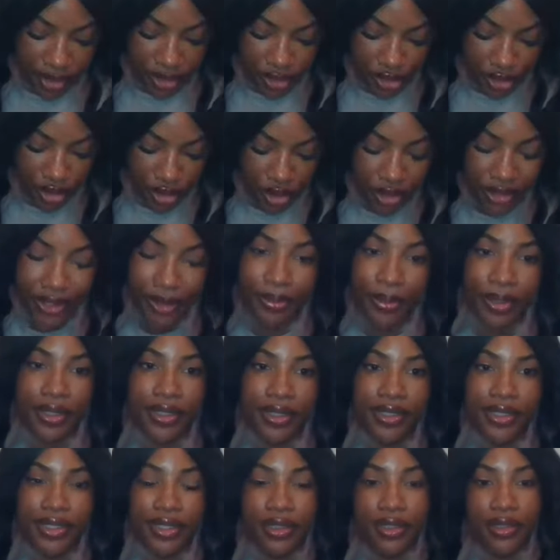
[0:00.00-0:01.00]
A stronger
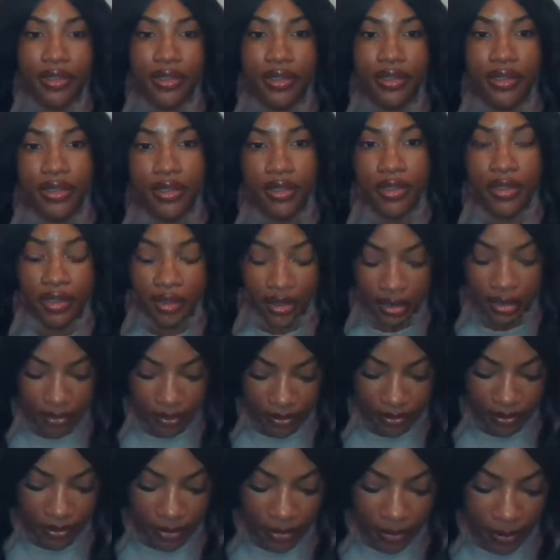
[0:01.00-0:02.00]
person.
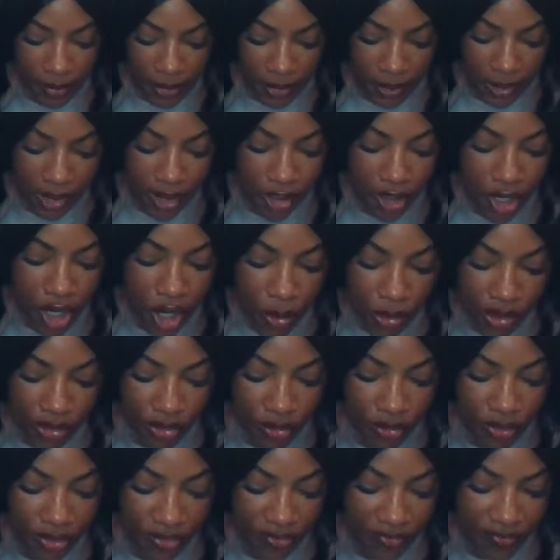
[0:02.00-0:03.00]
You're going
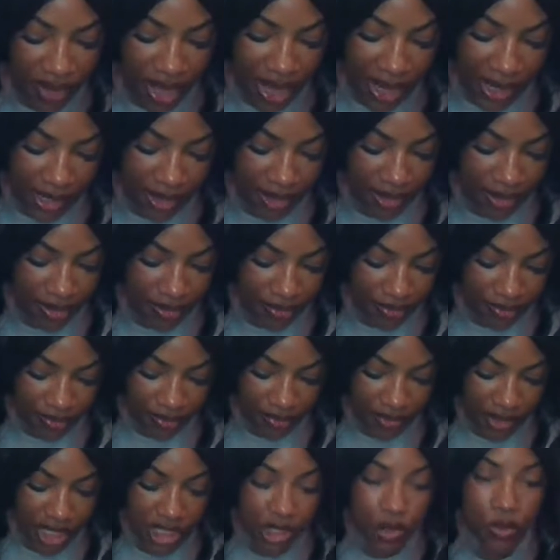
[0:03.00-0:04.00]
through the fire.
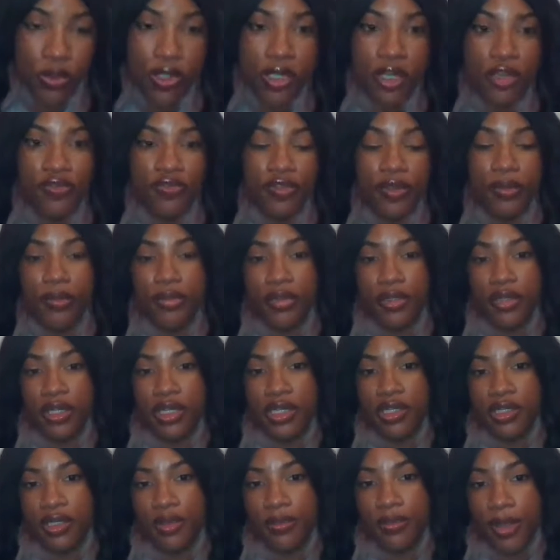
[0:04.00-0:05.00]
That's what November
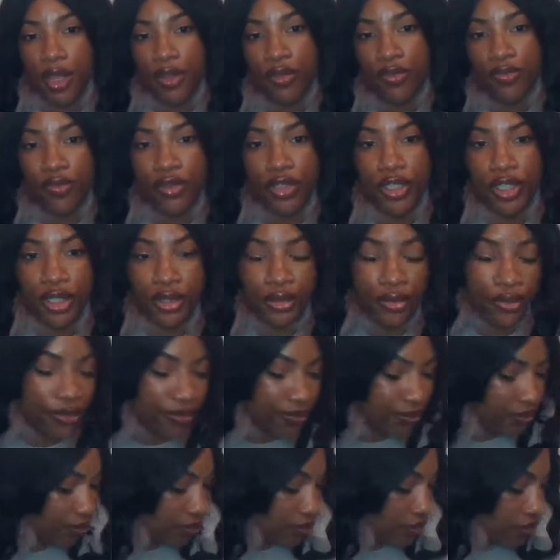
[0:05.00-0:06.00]
is about for
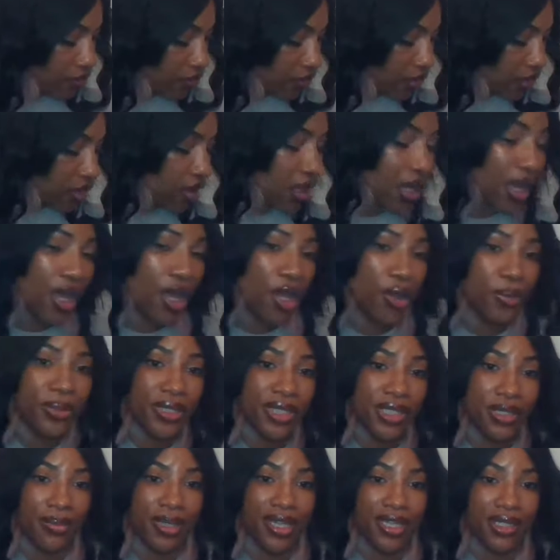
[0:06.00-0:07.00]
you. I hope
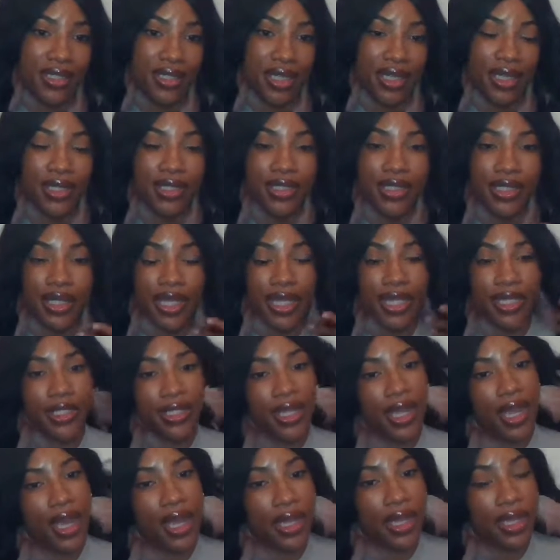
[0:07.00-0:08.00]
this makes sense. Thanks,
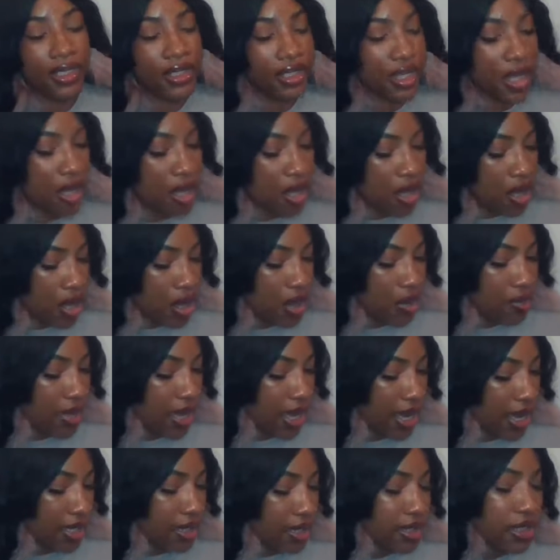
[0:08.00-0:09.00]
guys.
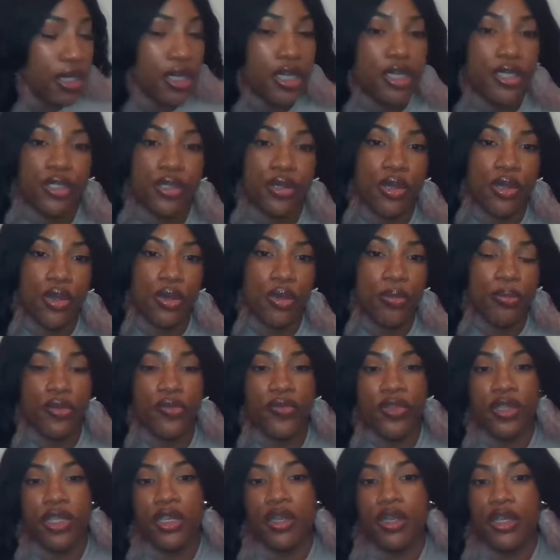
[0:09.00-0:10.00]
Okay, so
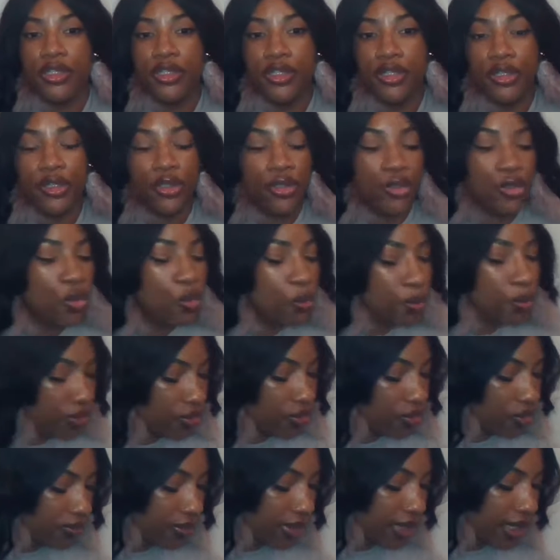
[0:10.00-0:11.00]
moving on to Group
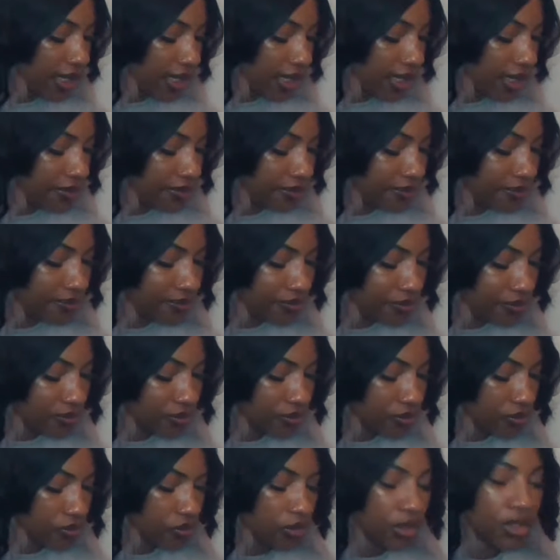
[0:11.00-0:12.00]
3.
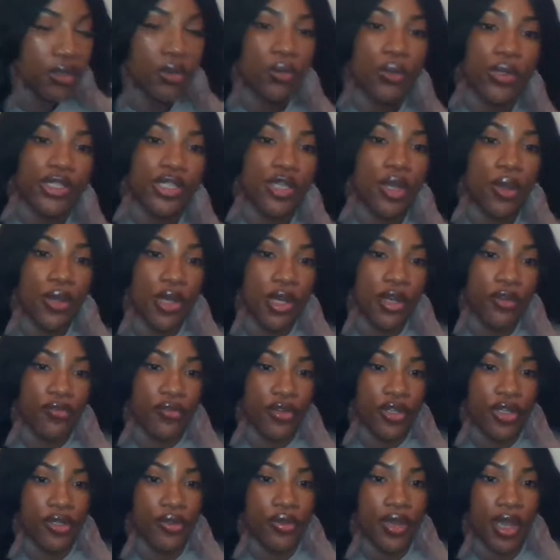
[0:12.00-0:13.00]
What's going on for
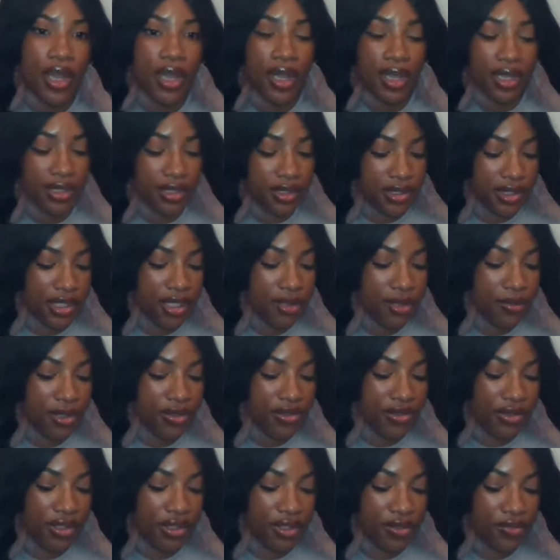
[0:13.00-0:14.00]
you guys in the
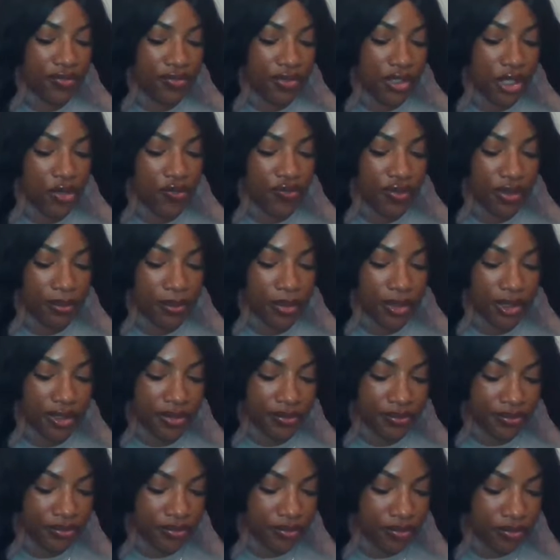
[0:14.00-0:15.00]
month of November?